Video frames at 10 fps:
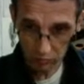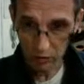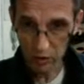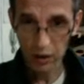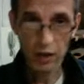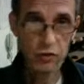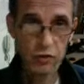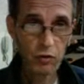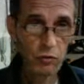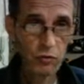case
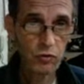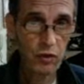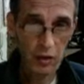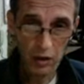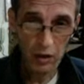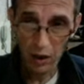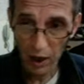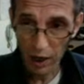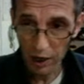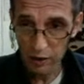closed.
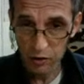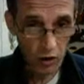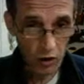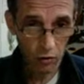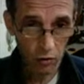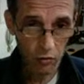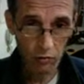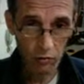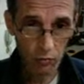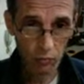And it's not on
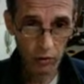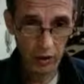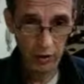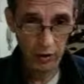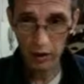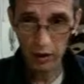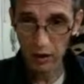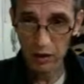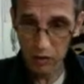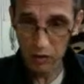one, it's
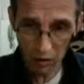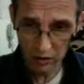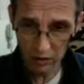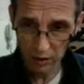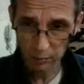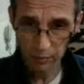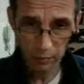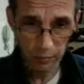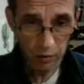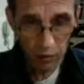all of them.
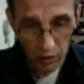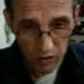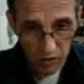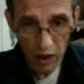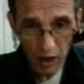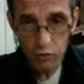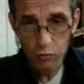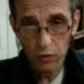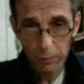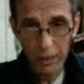Because it's what
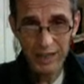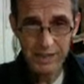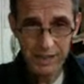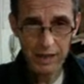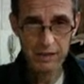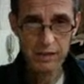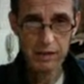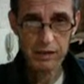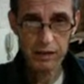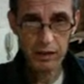makes sense.
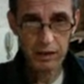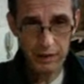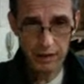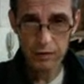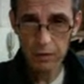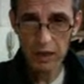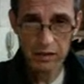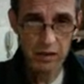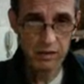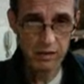It does make
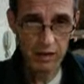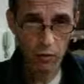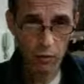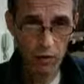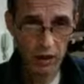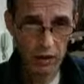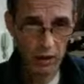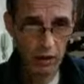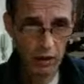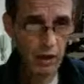sense that way.
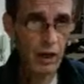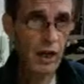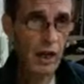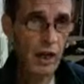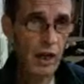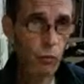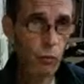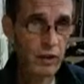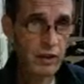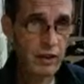
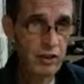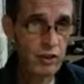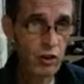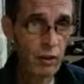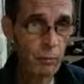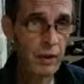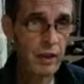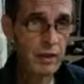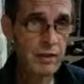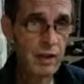What does not make
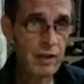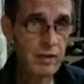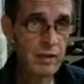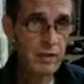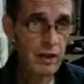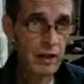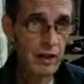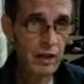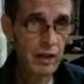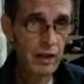sense
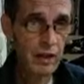is